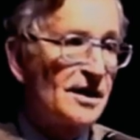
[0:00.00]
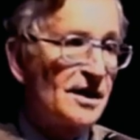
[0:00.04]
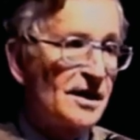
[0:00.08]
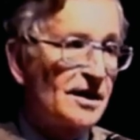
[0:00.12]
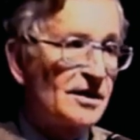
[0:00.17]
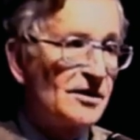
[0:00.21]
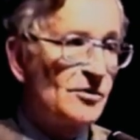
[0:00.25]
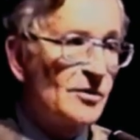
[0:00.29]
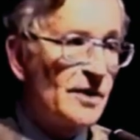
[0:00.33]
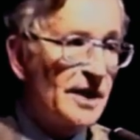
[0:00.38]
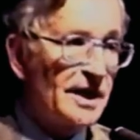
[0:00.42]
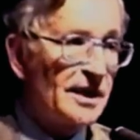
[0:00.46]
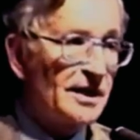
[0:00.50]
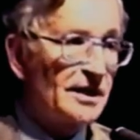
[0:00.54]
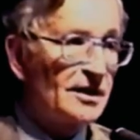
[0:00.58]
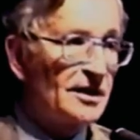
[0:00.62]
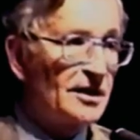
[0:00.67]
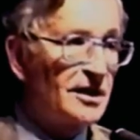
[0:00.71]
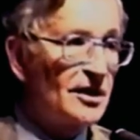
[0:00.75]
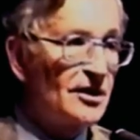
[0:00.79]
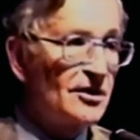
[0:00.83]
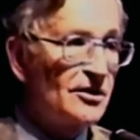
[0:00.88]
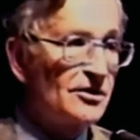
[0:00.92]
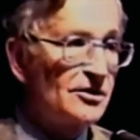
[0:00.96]
The way it
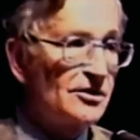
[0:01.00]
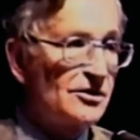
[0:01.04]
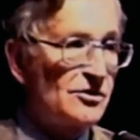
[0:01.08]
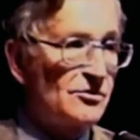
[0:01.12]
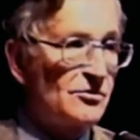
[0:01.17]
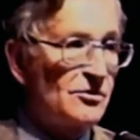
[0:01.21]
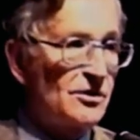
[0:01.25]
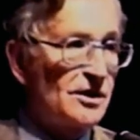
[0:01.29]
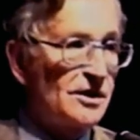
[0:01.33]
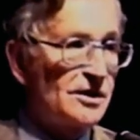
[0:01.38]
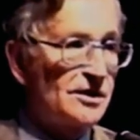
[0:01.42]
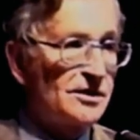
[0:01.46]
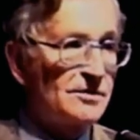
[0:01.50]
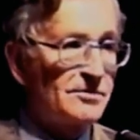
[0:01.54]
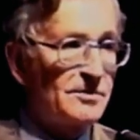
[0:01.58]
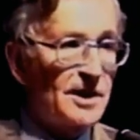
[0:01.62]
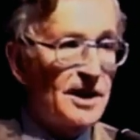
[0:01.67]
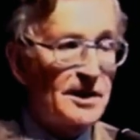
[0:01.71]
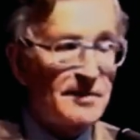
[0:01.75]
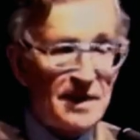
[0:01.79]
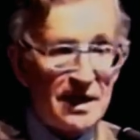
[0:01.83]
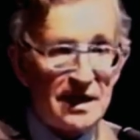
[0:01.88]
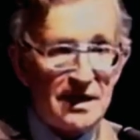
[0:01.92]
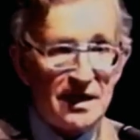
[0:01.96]
closed was
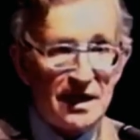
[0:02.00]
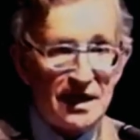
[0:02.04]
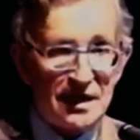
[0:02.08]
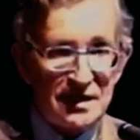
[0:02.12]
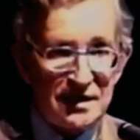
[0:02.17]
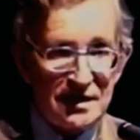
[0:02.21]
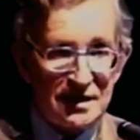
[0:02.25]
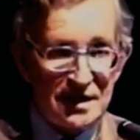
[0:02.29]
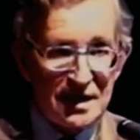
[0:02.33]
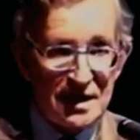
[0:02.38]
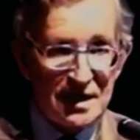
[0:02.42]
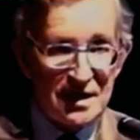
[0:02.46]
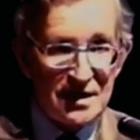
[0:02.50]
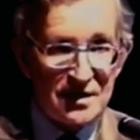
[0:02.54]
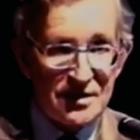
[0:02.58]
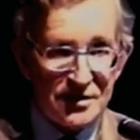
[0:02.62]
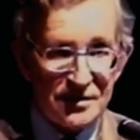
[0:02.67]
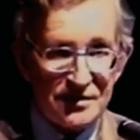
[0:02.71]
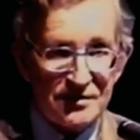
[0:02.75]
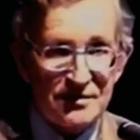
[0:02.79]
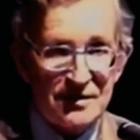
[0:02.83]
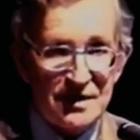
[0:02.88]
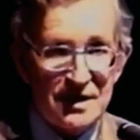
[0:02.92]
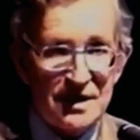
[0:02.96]
by about
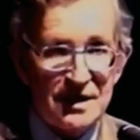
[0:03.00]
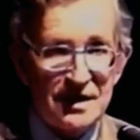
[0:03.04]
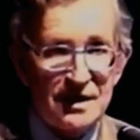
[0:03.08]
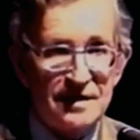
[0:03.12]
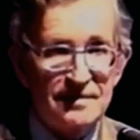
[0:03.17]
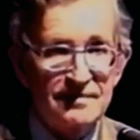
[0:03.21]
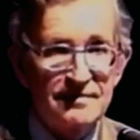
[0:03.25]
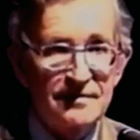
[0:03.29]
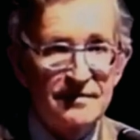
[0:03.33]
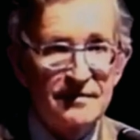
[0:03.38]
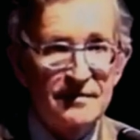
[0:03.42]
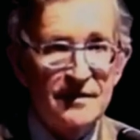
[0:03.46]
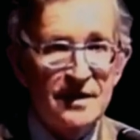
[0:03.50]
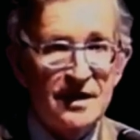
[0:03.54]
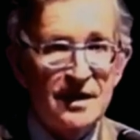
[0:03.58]
1983,